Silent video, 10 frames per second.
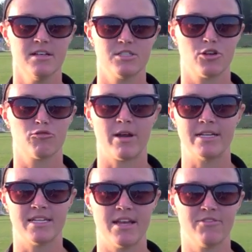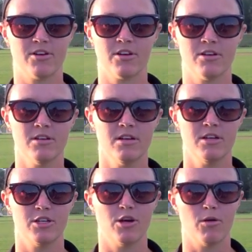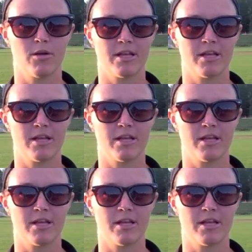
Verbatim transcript: It's a great day for her, you know,